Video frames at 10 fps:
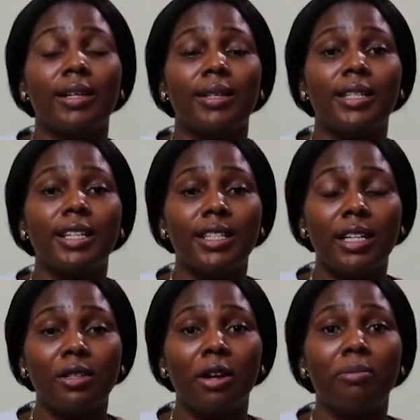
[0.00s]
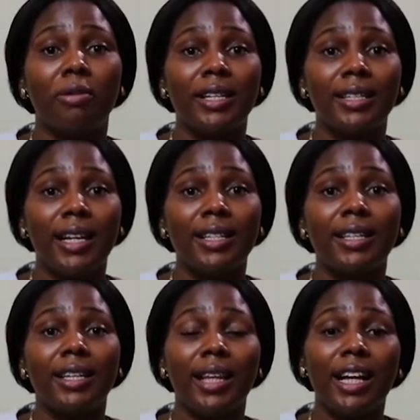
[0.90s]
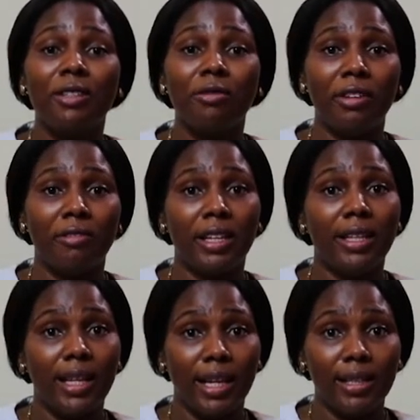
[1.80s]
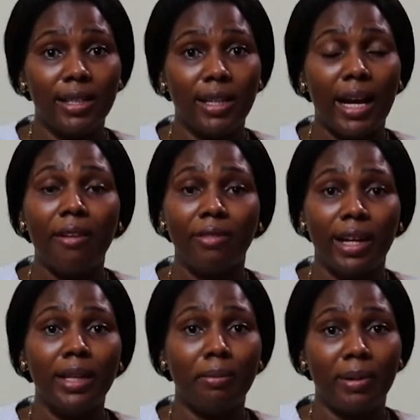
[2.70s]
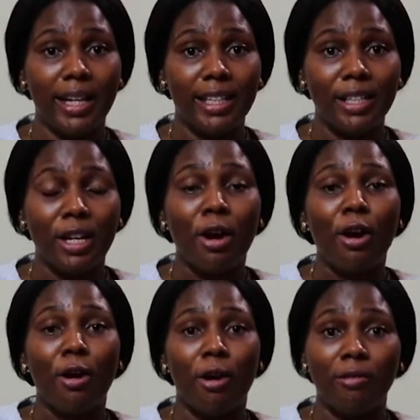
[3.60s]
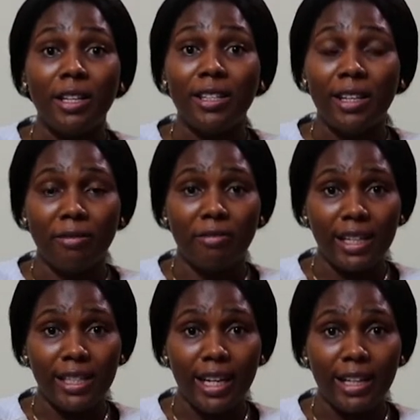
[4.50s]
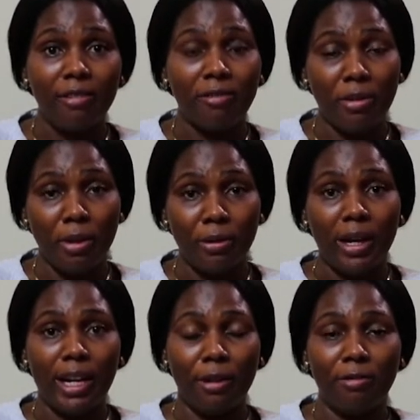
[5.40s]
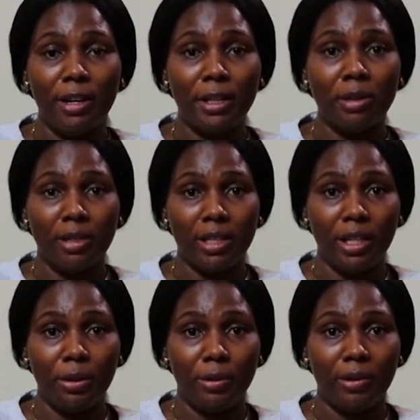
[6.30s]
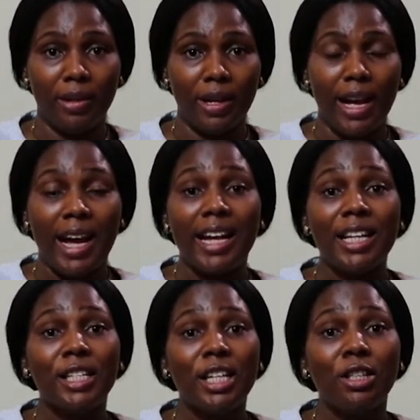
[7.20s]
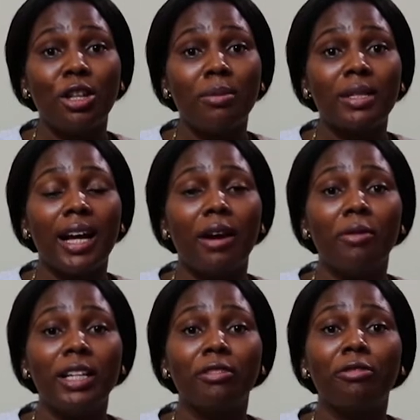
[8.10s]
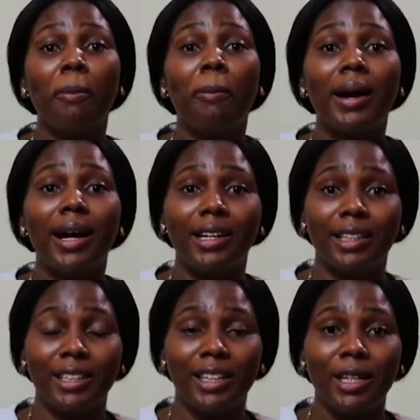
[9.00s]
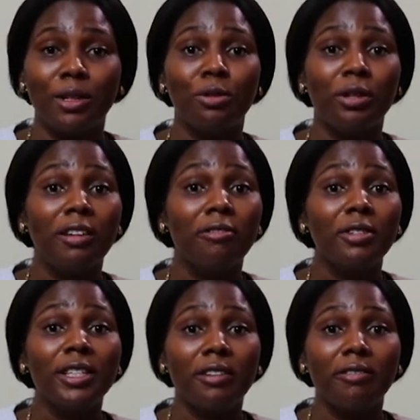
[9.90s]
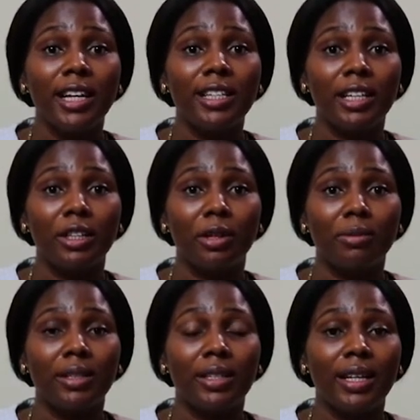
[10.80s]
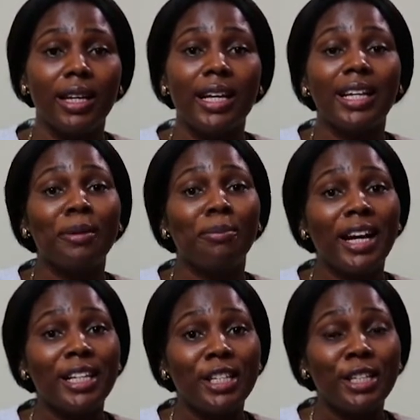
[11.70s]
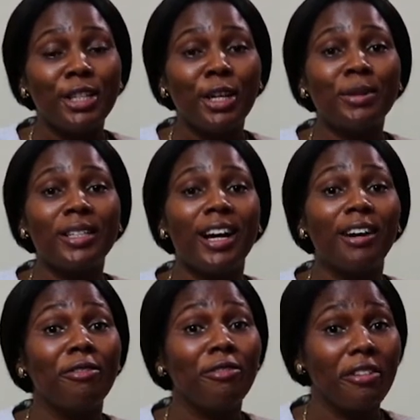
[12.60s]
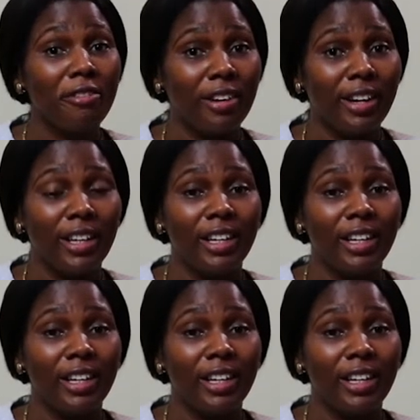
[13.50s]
This symptom presents 10 to 15 days after the bite of this infected female Anopheles mosquito. And the symptoms can range from mild to even severe symptoms. The mild symptoms are fever,